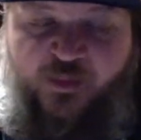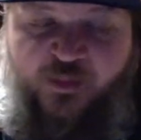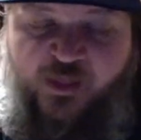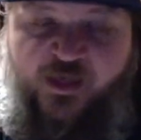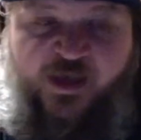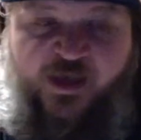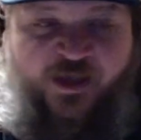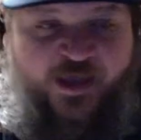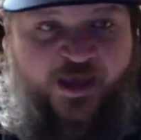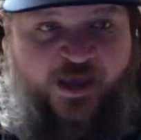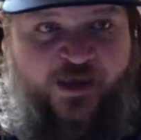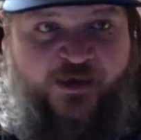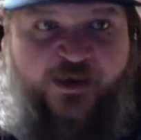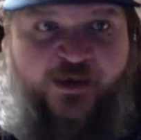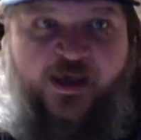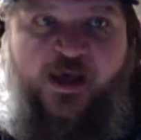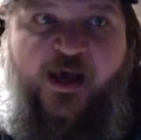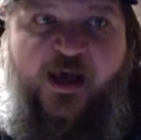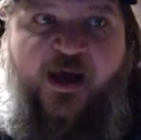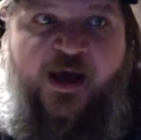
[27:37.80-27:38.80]
again,
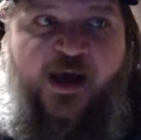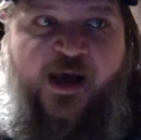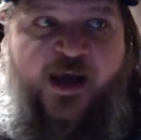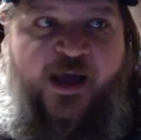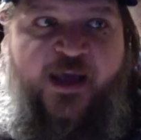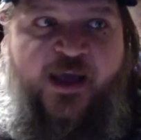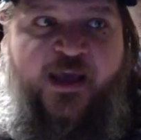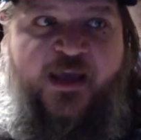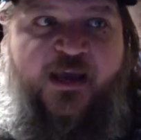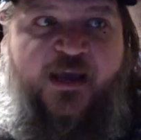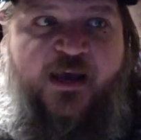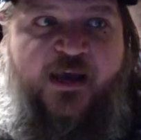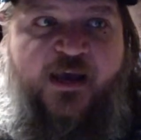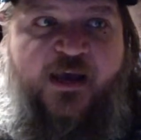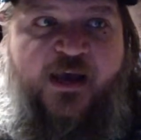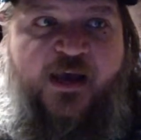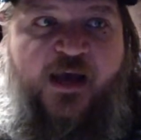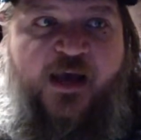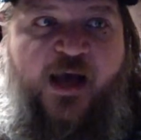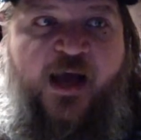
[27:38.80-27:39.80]
I
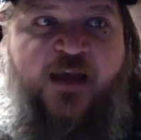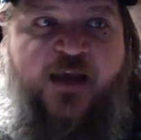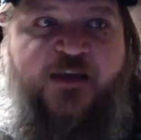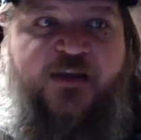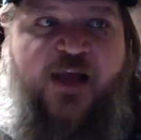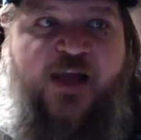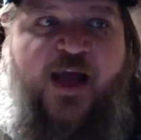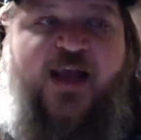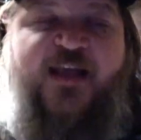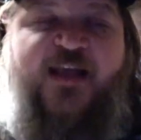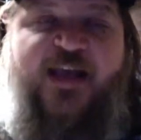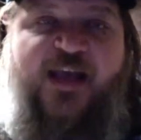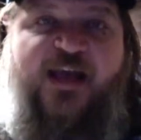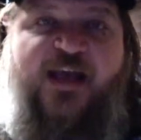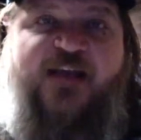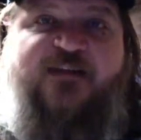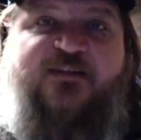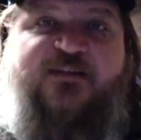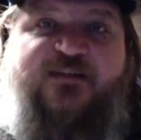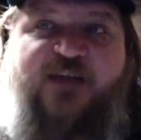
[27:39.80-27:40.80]

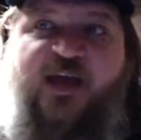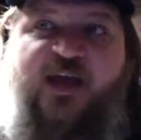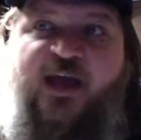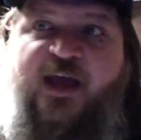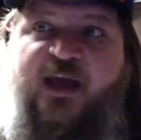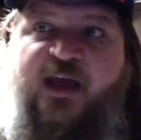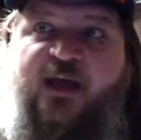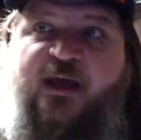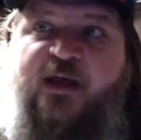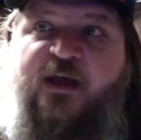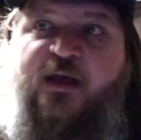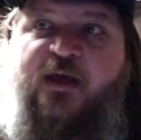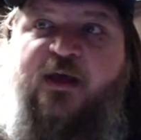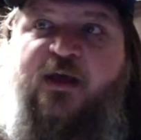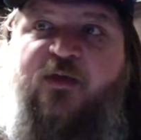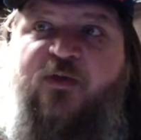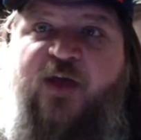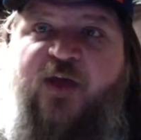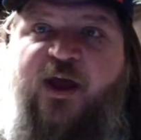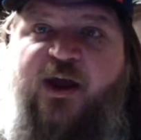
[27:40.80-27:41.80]
can't say
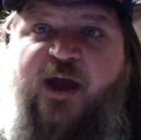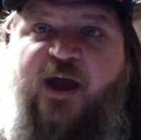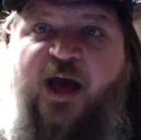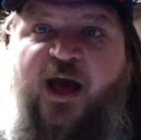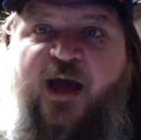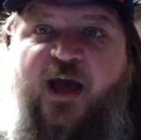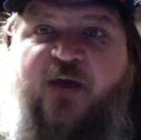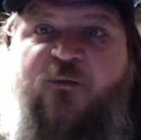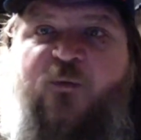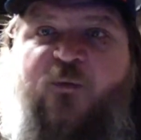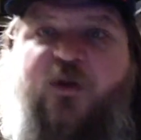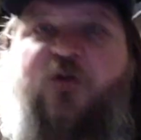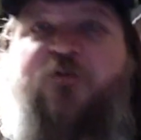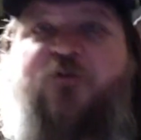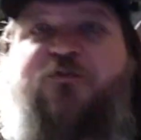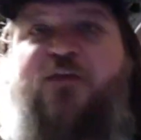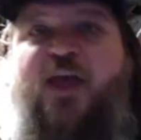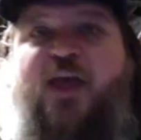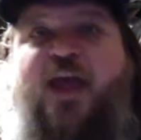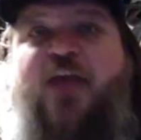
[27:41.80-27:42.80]
that I
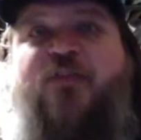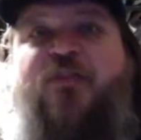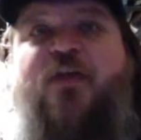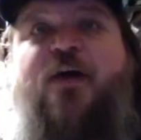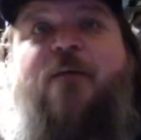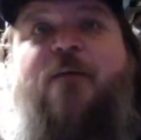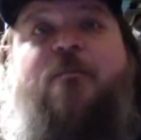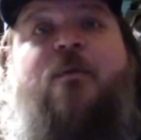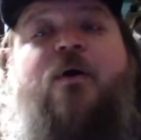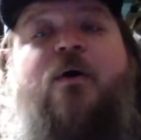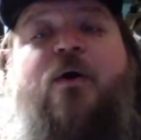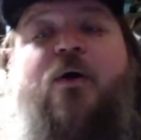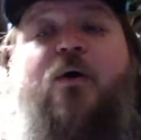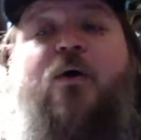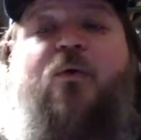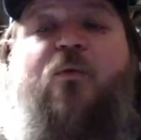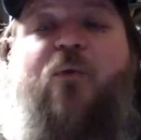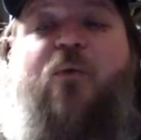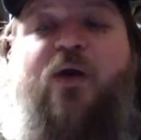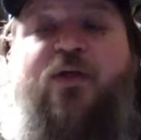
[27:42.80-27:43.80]
will take them
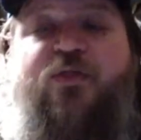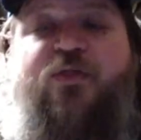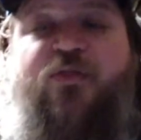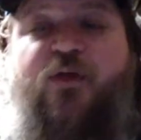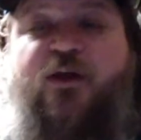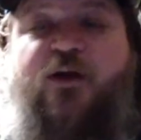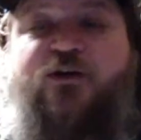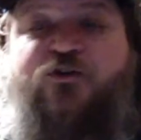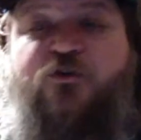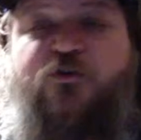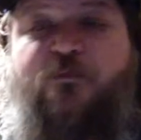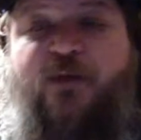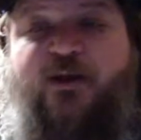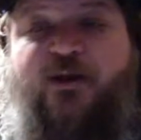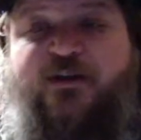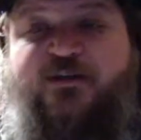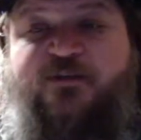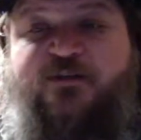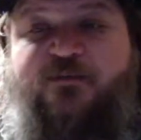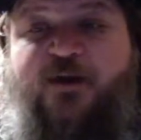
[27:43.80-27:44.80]
with a
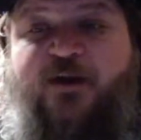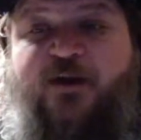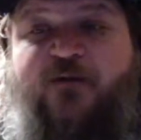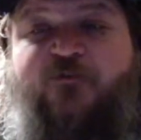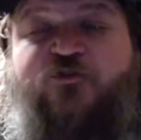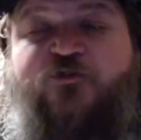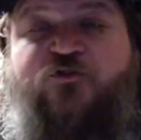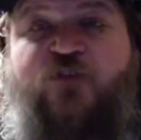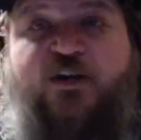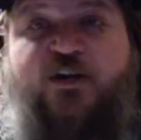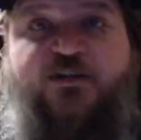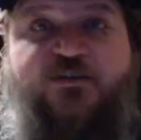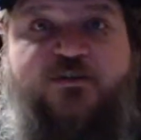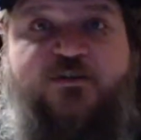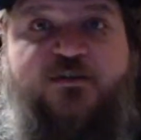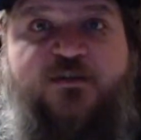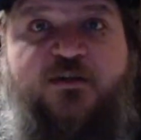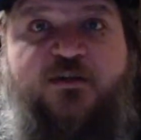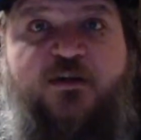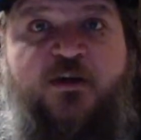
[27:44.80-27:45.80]
tremendous amount of
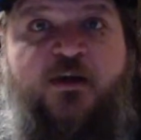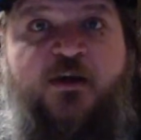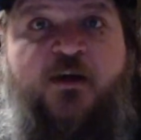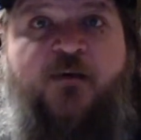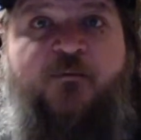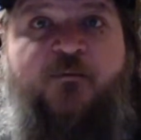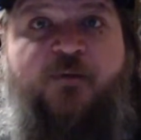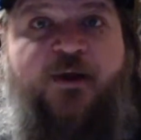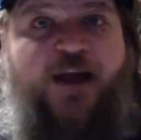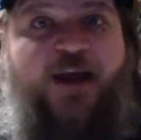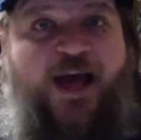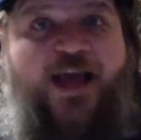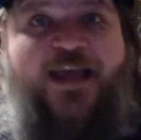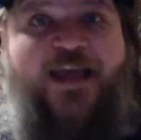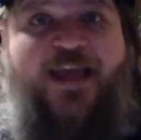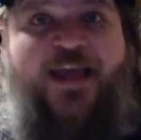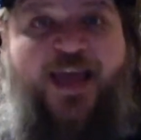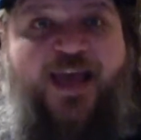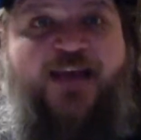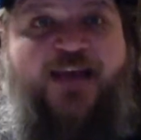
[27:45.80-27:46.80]
trust, but I
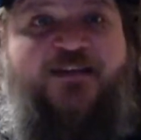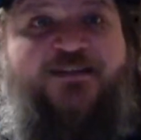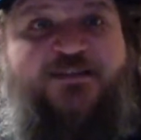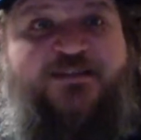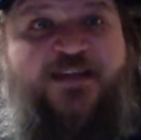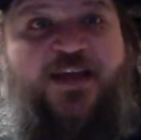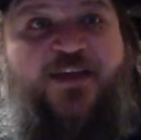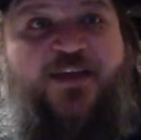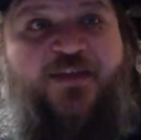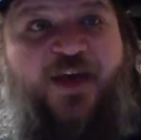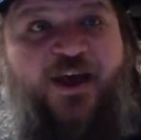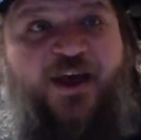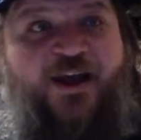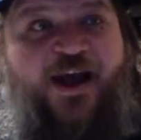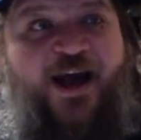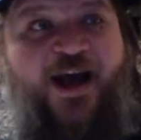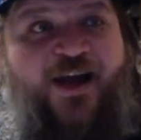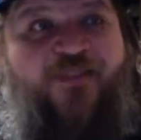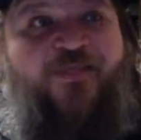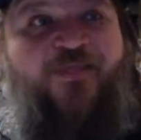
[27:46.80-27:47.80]
can say that
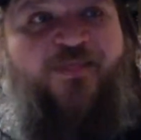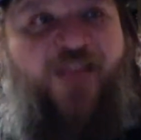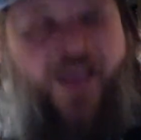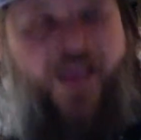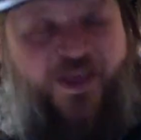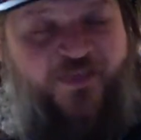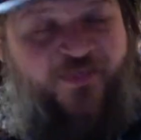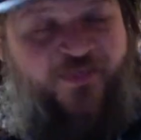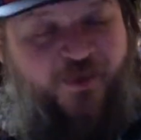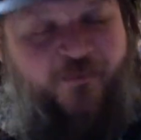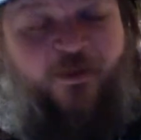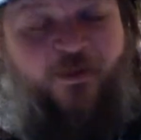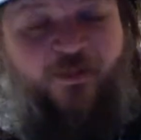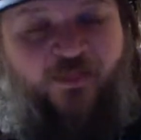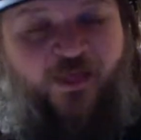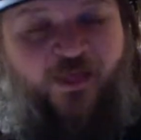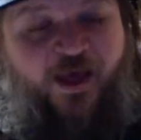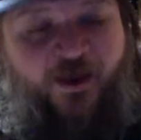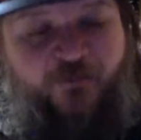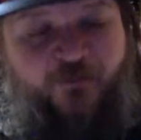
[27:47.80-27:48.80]
I like them a
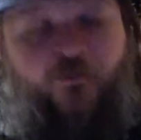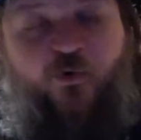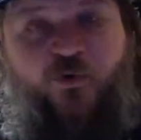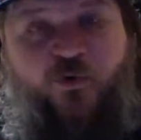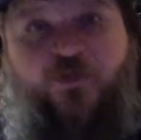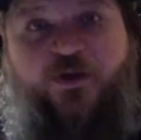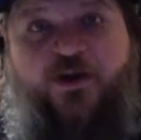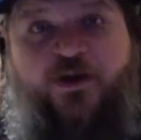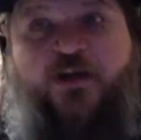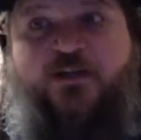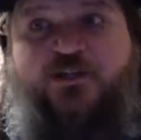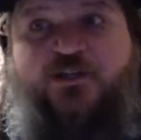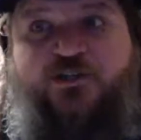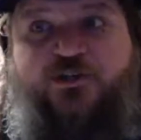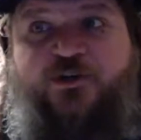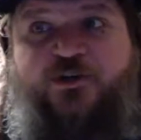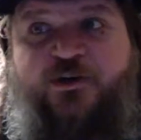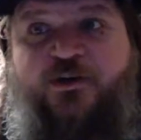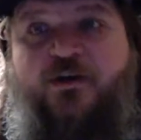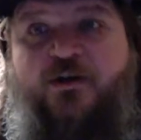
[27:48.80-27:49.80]
lot more than I
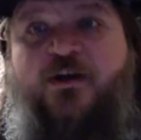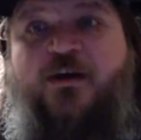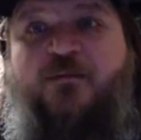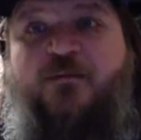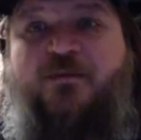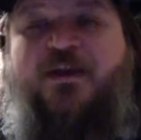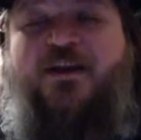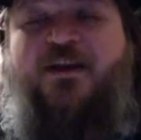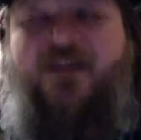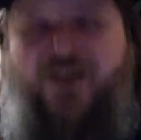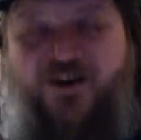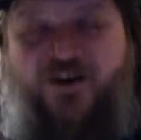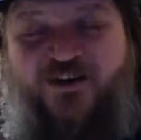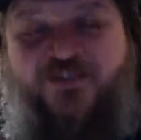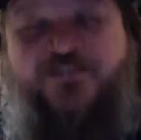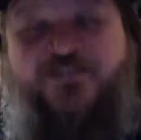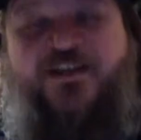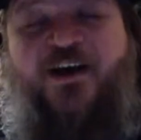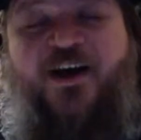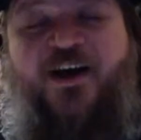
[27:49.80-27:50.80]
should
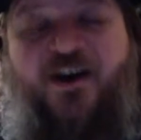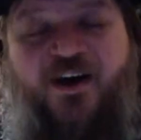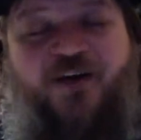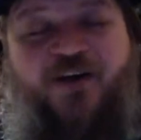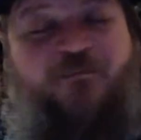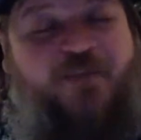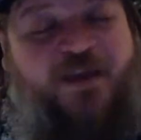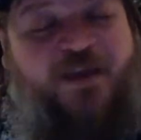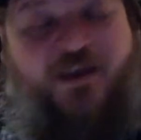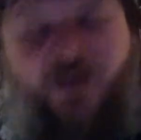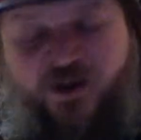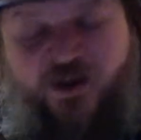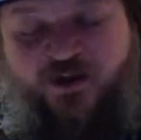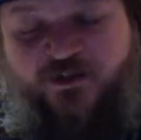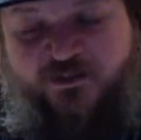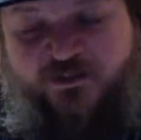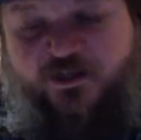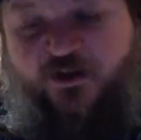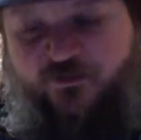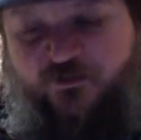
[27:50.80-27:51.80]
because
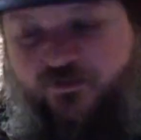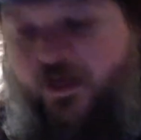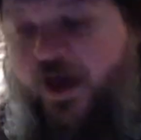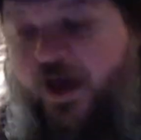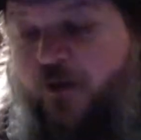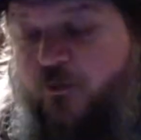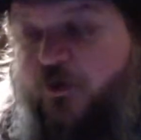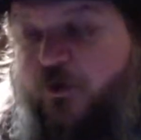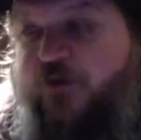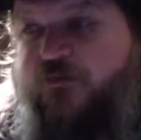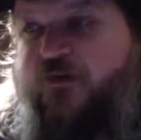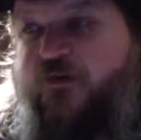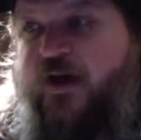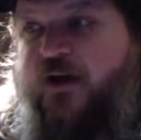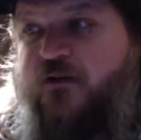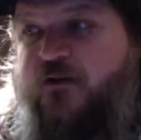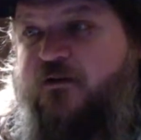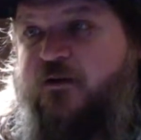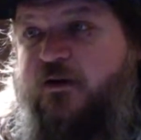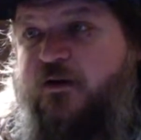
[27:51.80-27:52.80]
of that one fact.